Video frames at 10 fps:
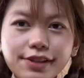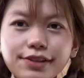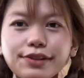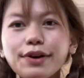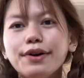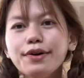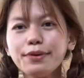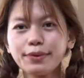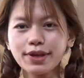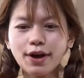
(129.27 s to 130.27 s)
So
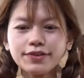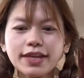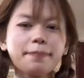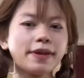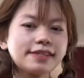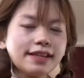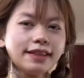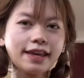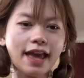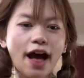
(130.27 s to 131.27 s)
we got the basic
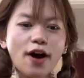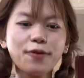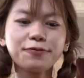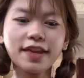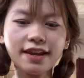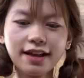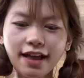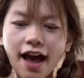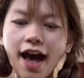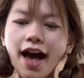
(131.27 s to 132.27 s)
layer of
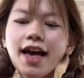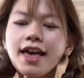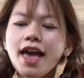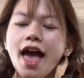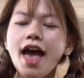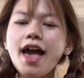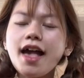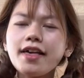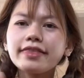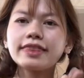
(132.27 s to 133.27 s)
Thanakha,
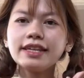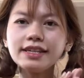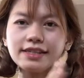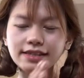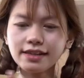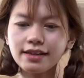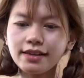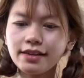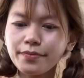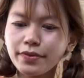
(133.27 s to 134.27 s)
and
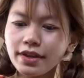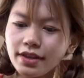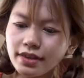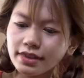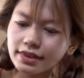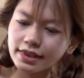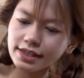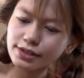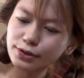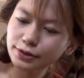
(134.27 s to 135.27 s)

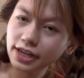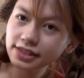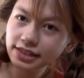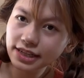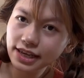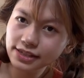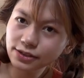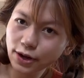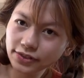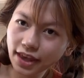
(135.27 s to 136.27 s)
this quantity is
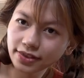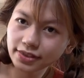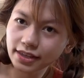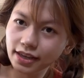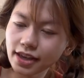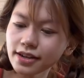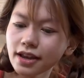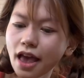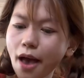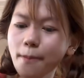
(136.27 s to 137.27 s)
not that thick,
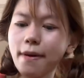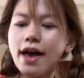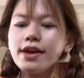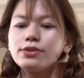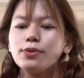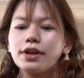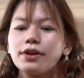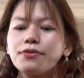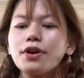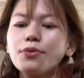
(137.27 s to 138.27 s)
but
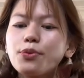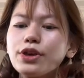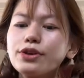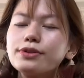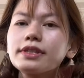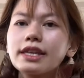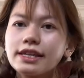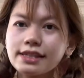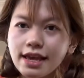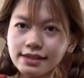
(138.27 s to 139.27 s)
whatever, we use
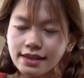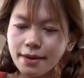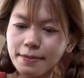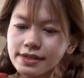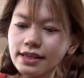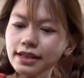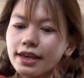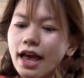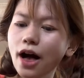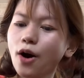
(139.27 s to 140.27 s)
this as the basic
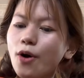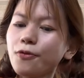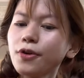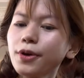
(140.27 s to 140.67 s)
layer of